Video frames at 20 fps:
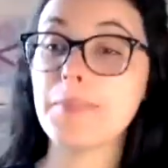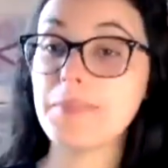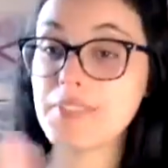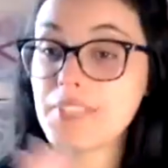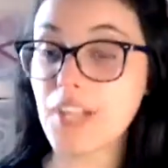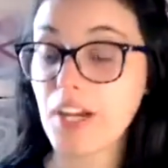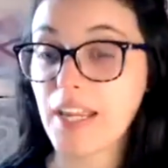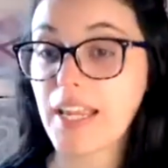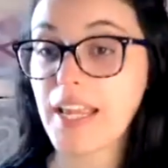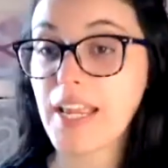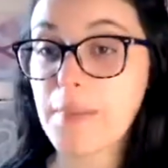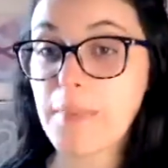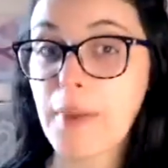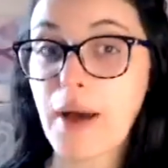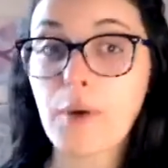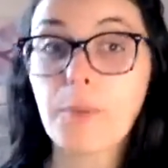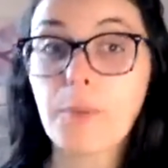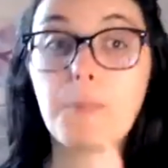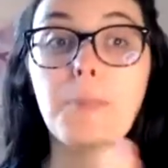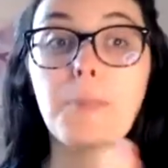talking
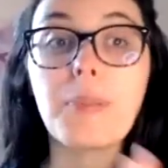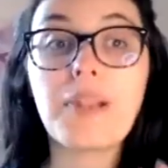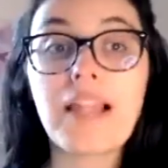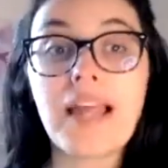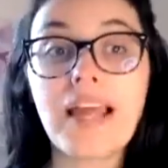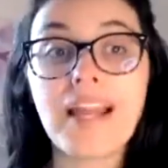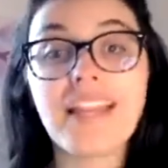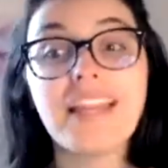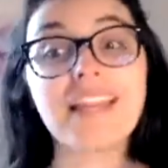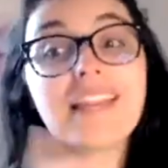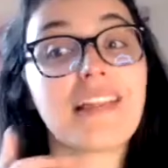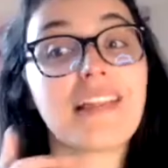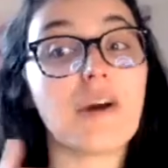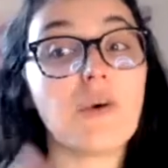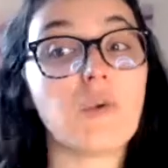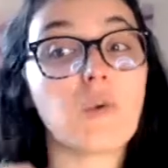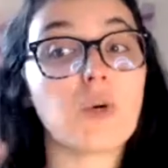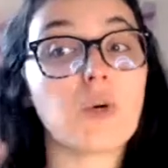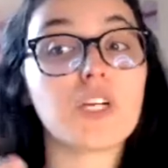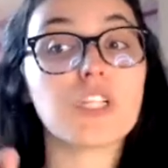about planning
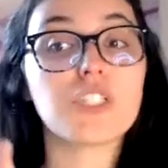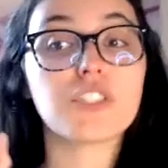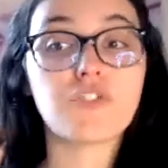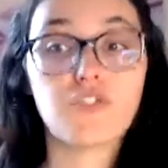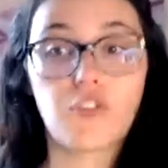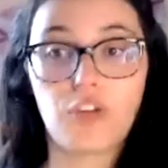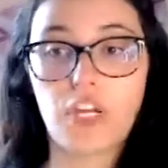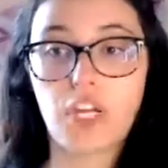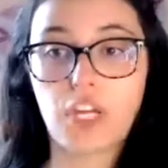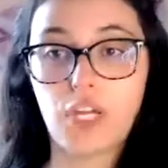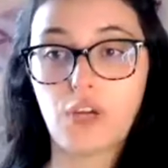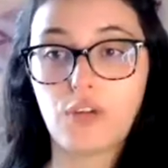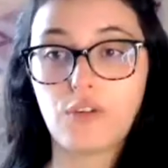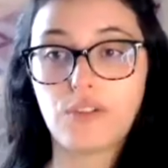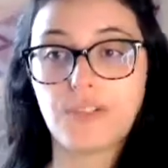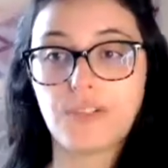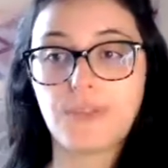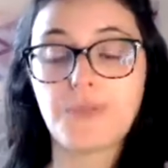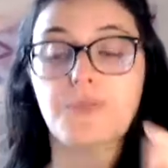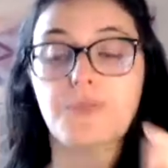that works for you.
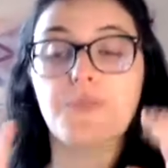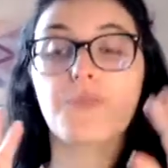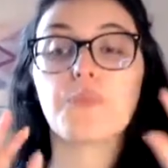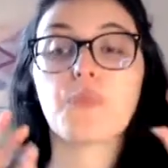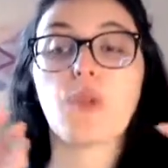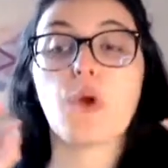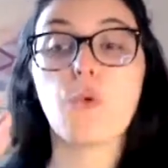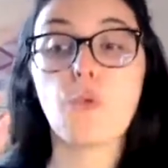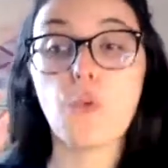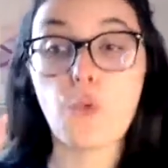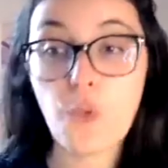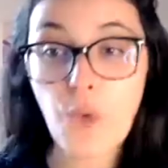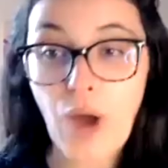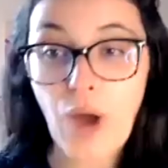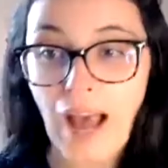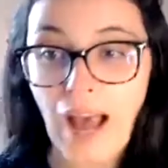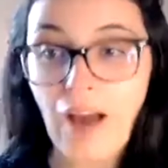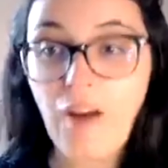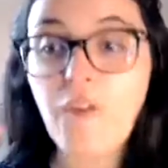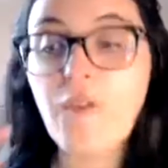
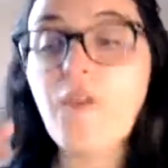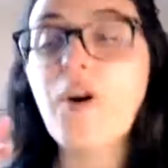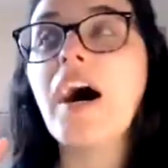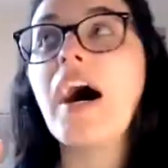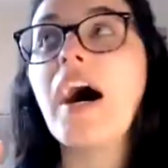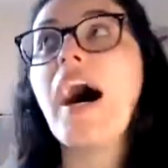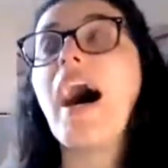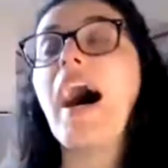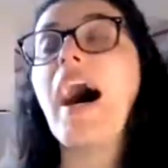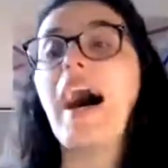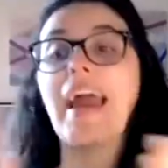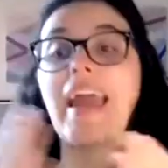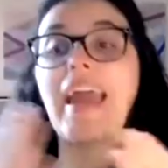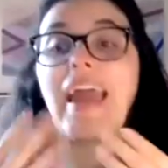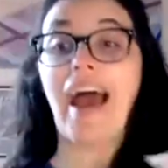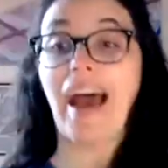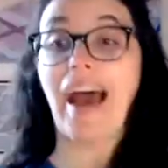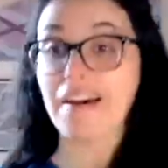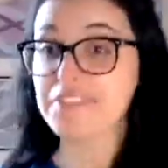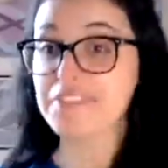Wow, I
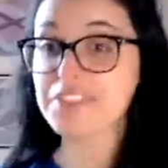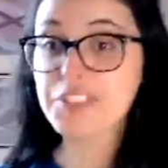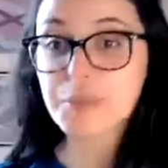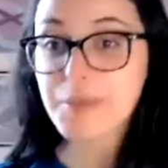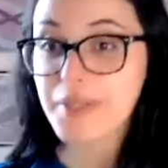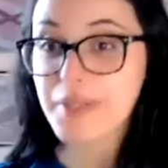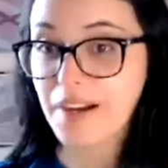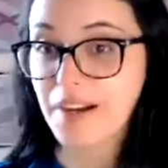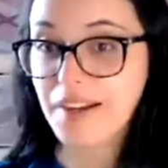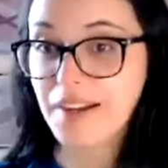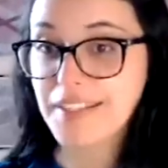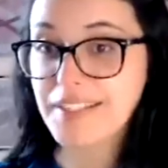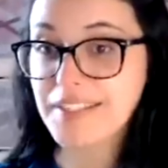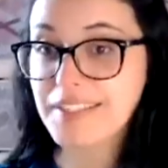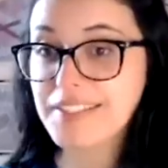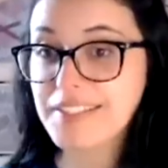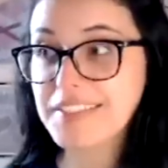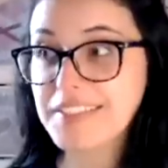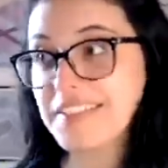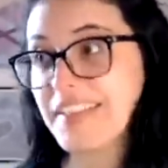have to be
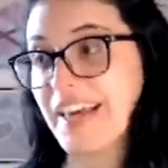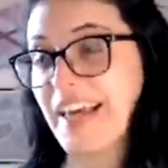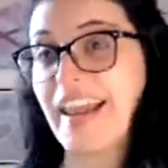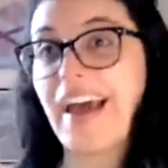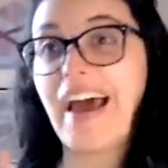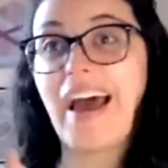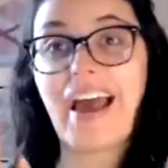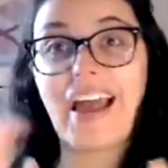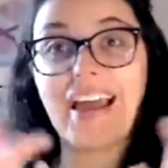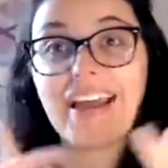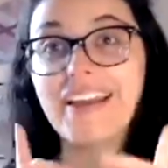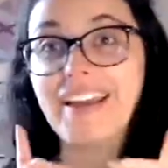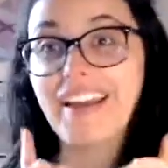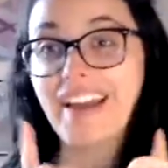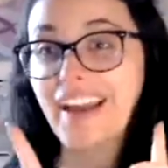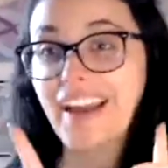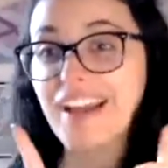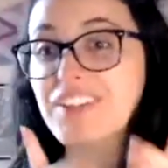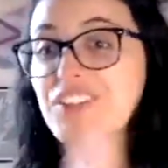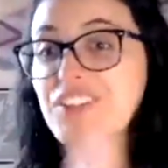honest that I
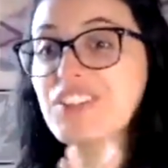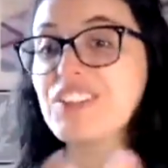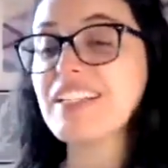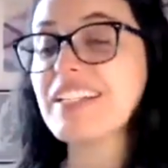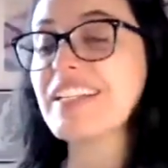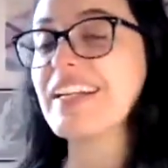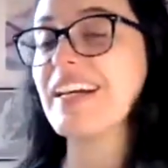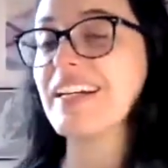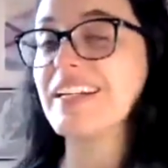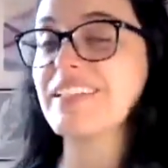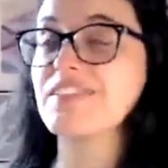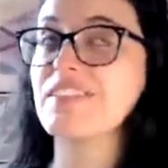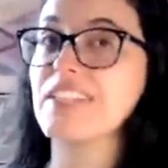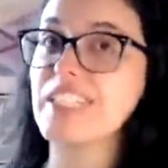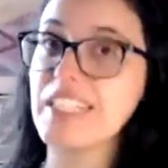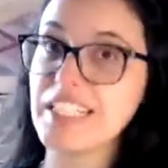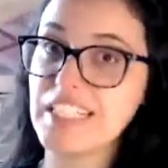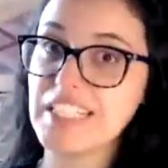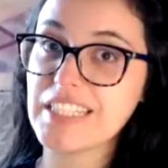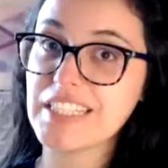actually kind of
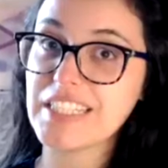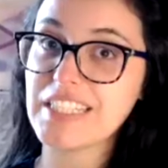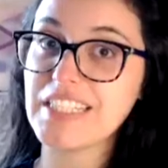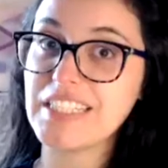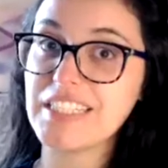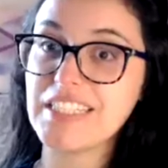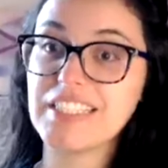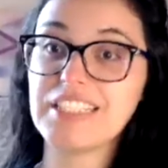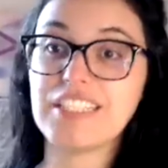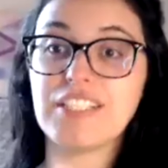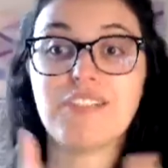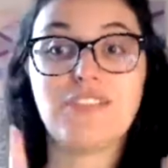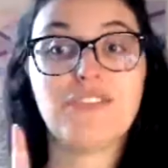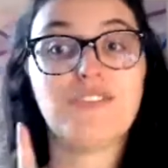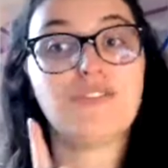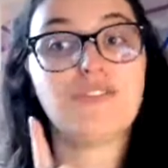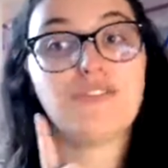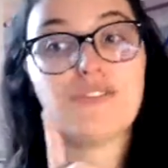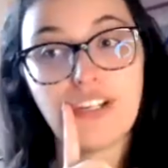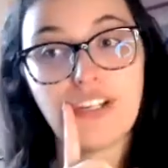needed this
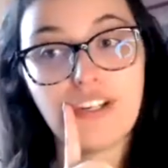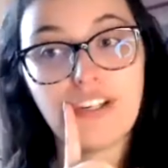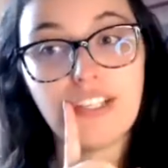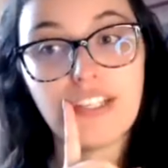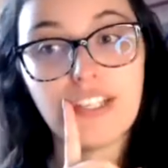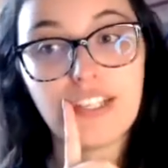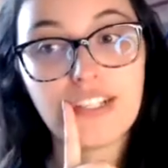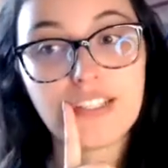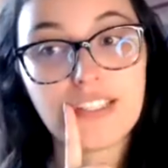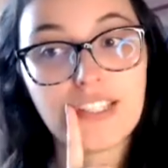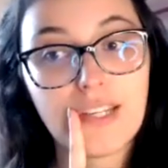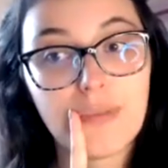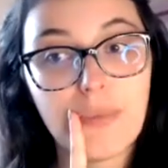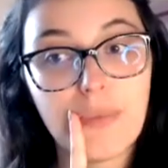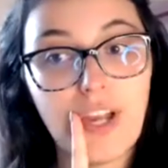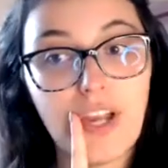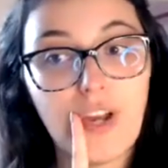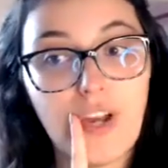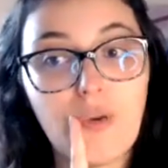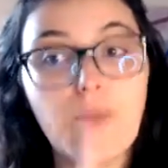very long time
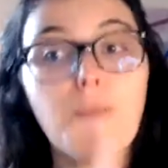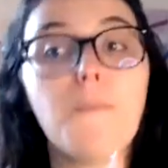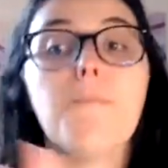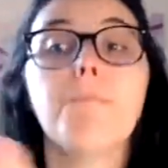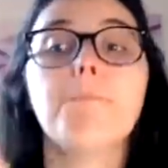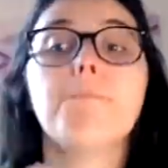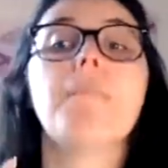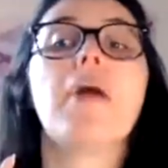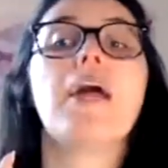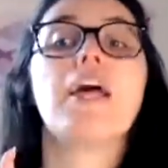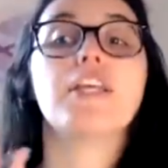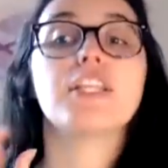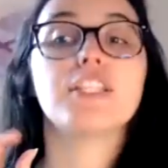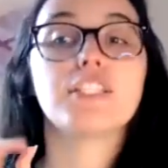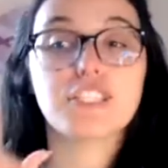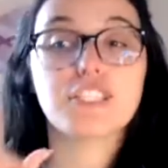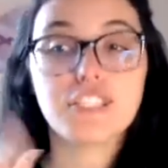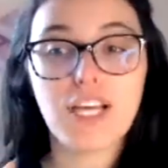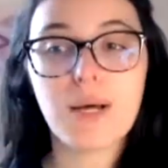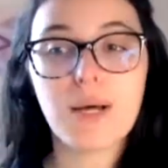ago.
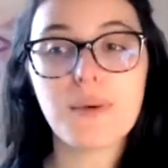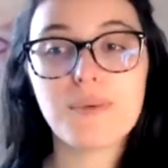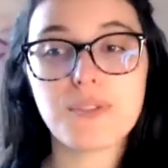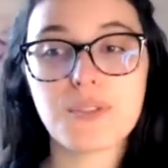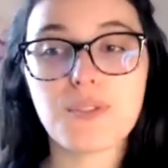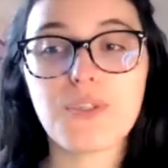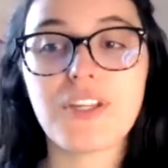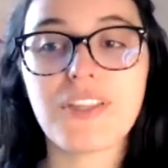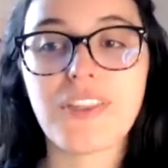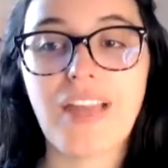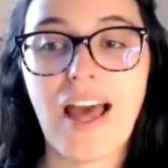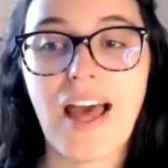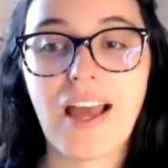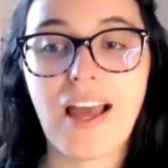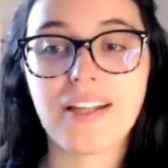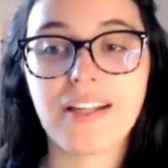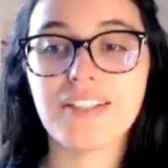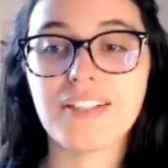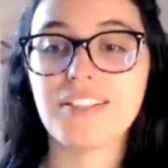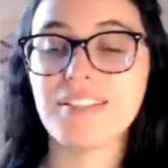So I'm doing
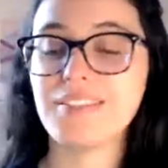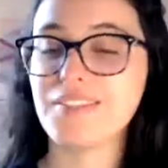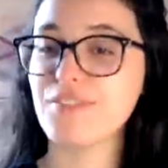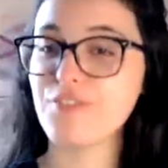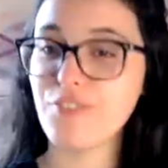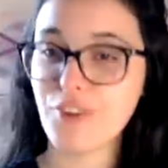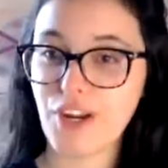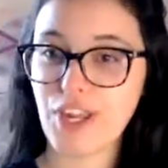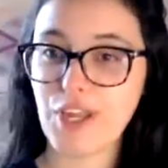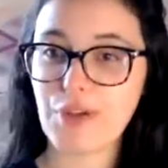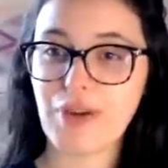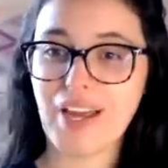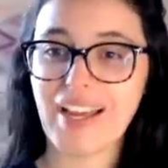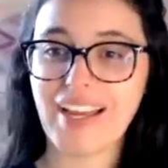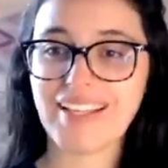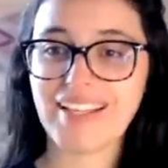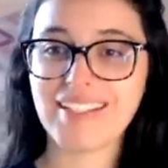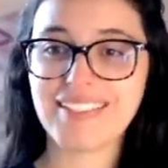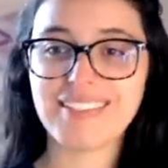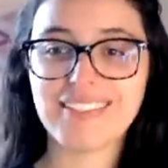that for you
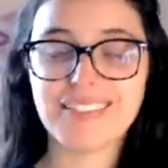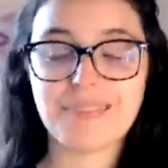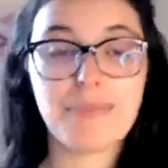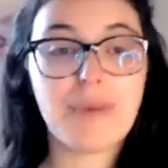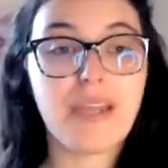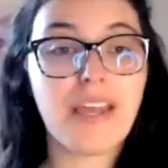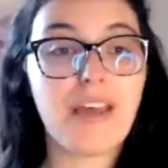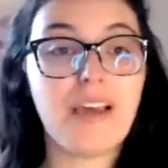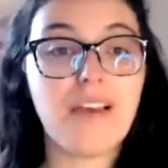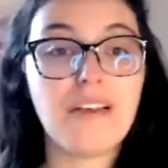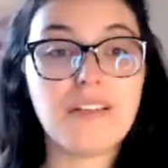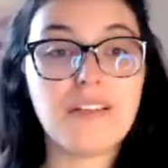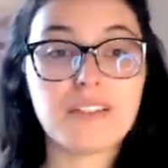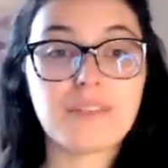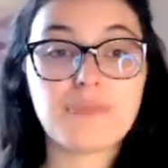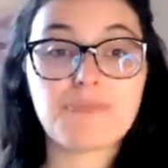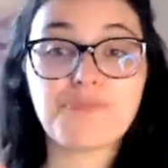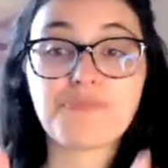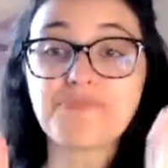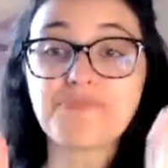guys because